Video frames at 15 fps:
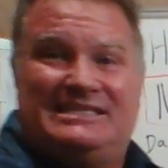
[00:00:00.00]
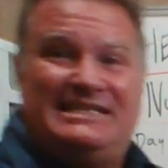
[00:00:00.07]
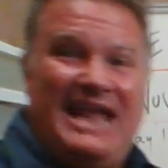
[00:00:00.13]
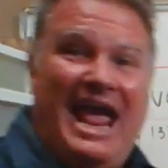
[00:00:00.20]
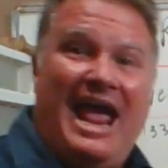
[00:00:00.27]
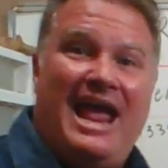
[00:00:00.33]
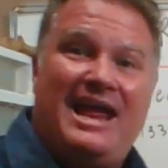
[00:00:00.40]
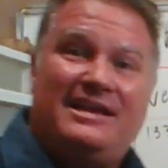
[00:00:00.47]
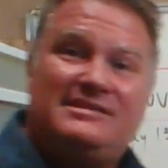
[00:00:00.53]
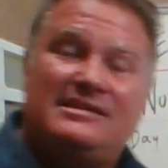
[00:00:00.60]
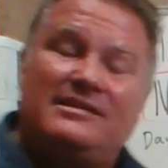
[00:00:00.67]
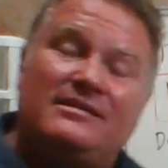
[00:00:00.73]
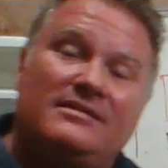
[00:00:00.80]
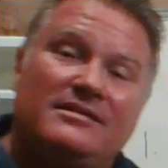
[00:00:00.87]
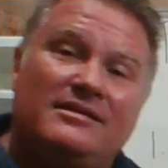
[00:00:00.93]
date,
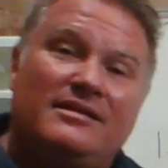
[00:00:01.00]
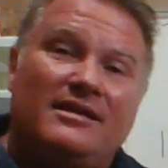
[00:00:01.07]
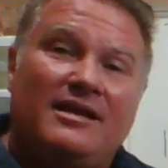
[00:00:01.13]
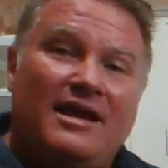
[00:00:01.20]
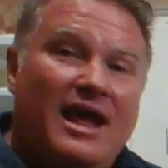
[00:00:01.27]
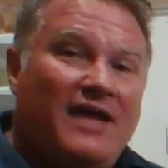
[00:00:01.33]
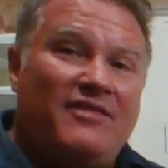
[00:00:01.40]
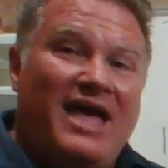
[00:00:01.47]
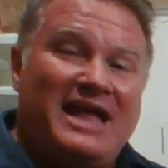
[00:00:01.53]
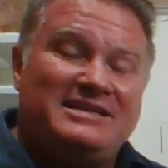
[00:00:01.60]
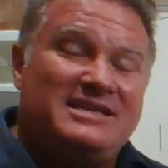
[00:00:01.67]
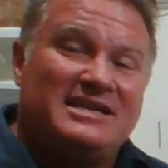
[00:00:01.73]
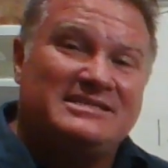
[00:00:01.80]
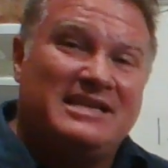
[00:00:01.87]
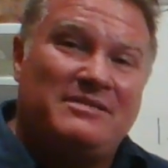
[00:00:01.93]
and that
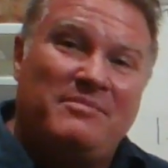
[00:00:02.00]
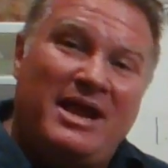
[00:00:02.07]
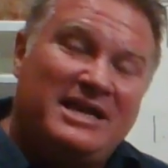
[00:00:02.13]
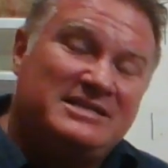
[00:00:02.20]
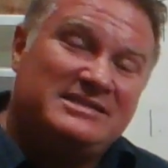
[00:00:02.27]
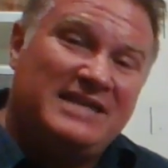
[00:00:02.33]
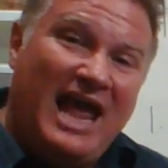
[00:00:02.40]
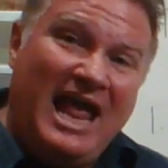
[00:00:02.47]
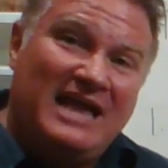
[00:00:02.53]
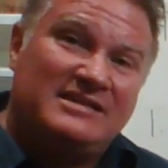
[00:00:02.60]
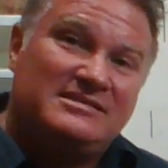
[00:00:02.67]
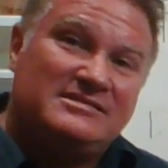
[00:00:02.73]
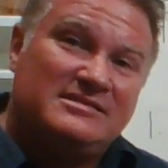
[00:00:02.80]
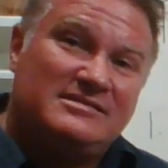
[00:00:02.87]
doesn't make sense.